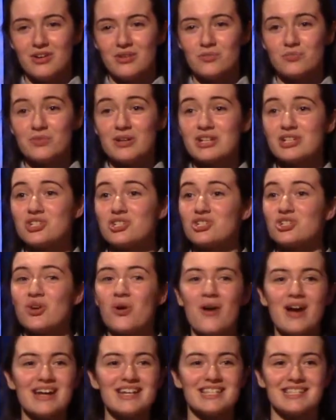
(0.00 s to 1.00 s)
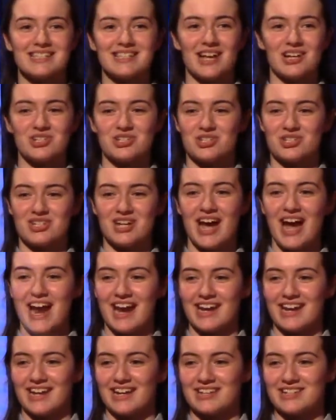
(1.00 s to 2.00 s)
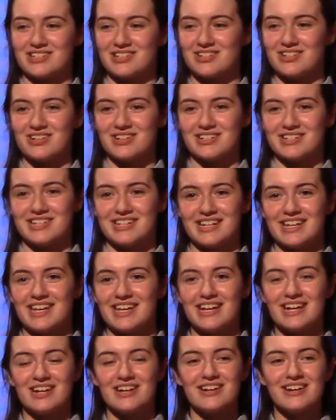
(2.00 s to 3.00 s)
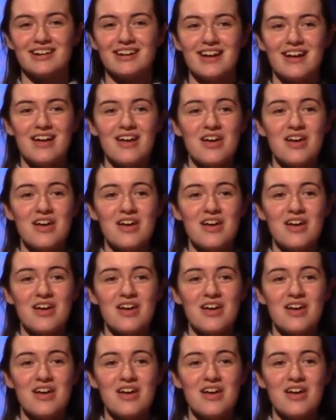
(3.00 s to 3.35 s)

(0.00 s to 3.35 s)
Rejoice, such tidings good to hear!